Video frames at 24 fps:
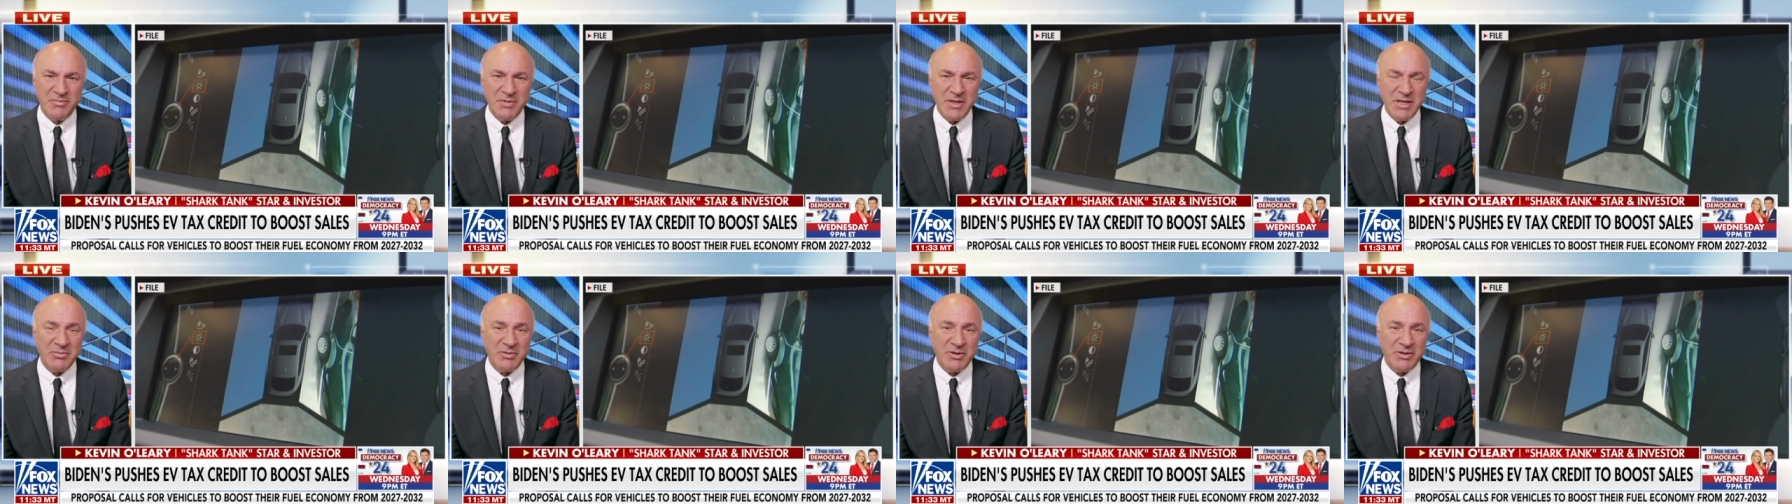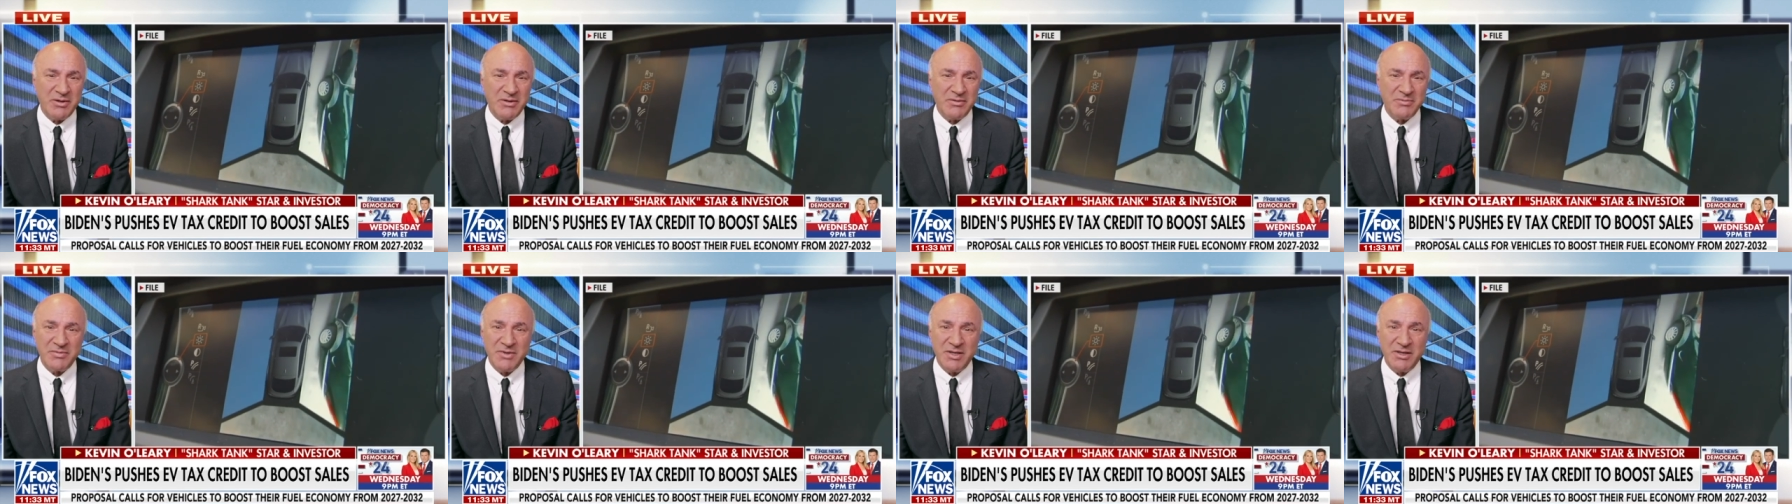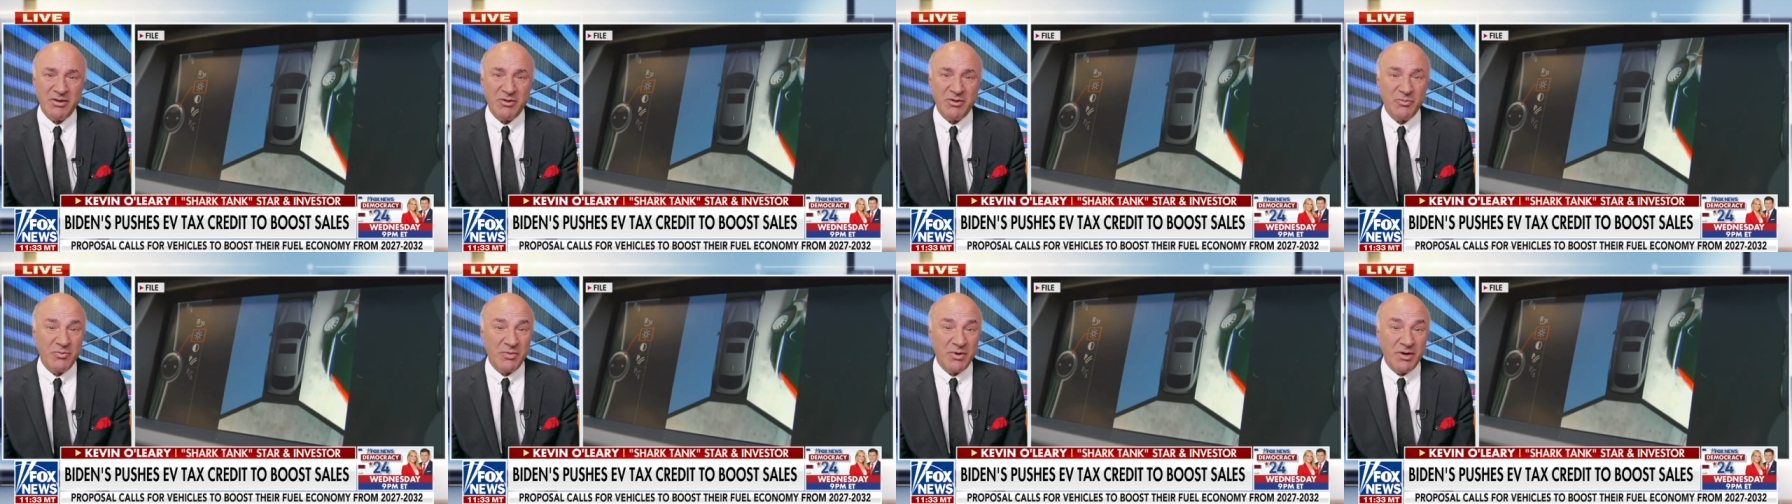people, you
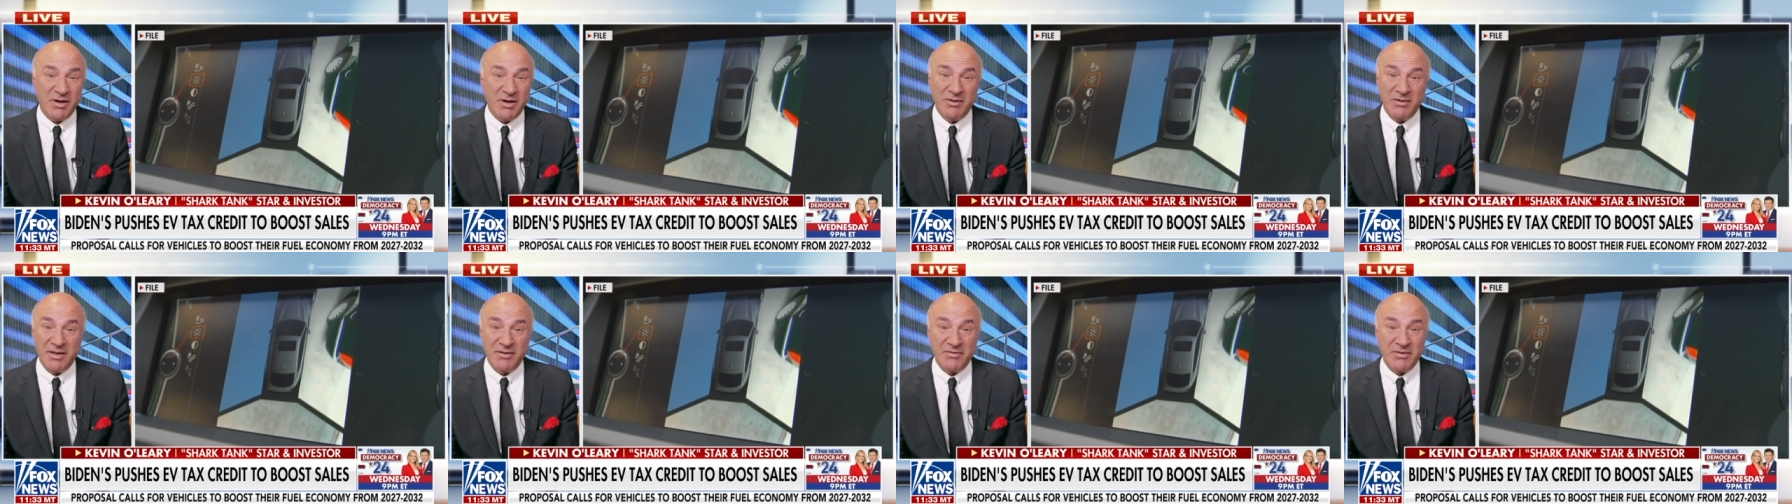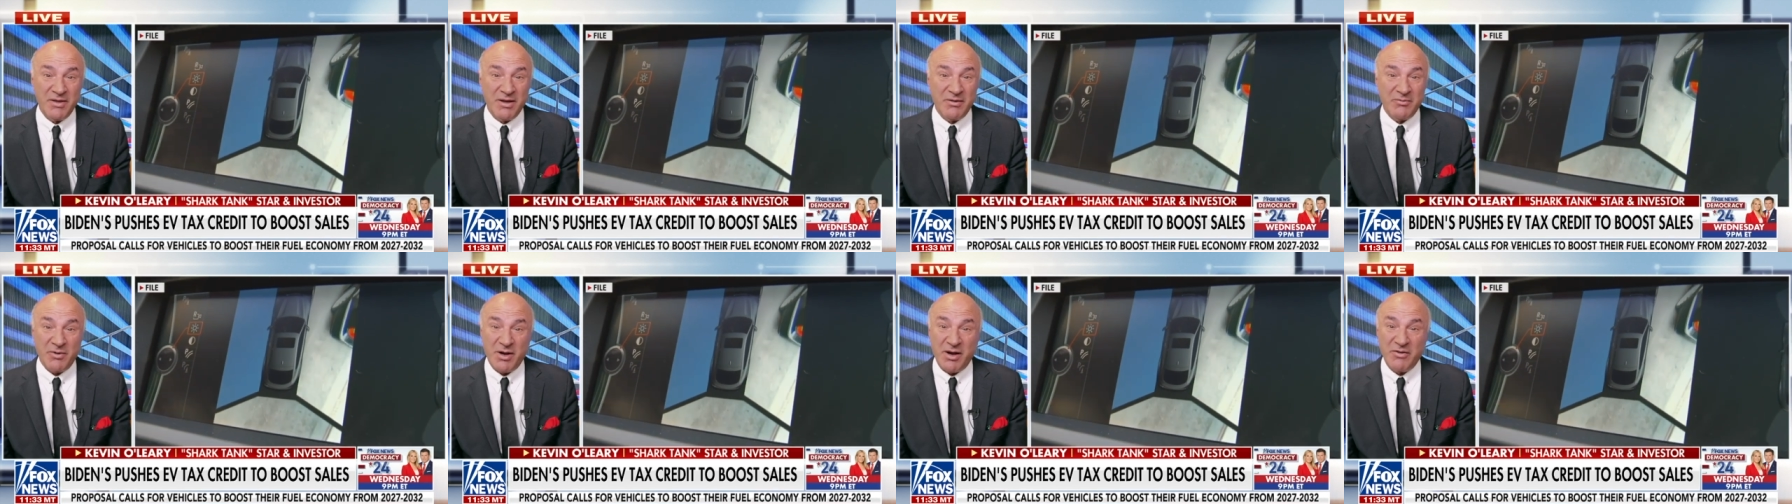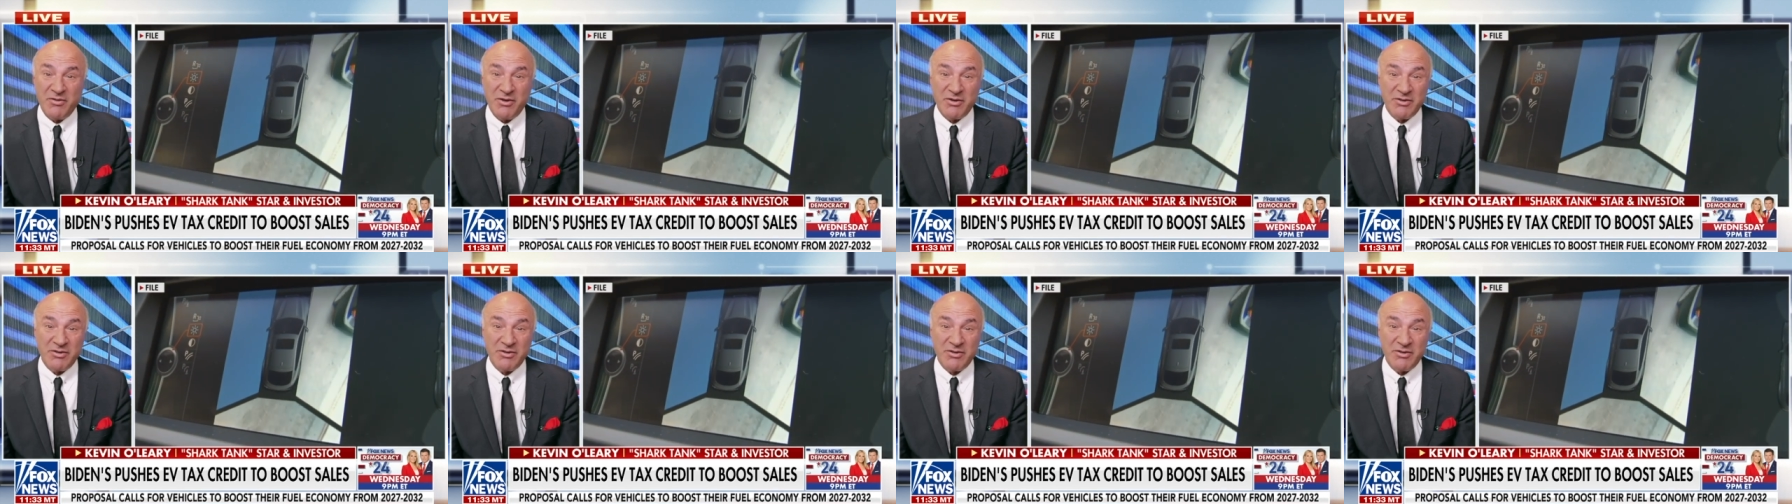know, of, of